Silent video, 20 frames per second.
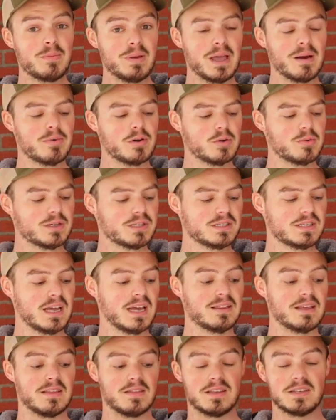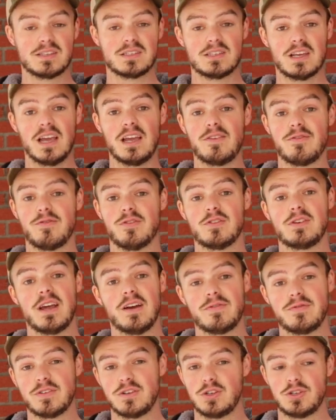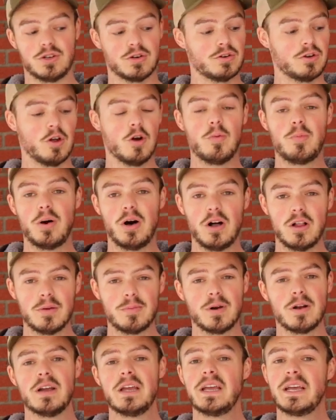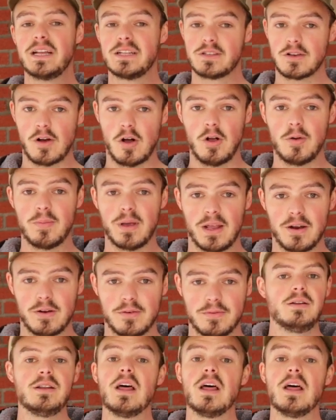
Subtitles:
be able to withstand that. The sight, for definitely sure, no polymer, it's all metal.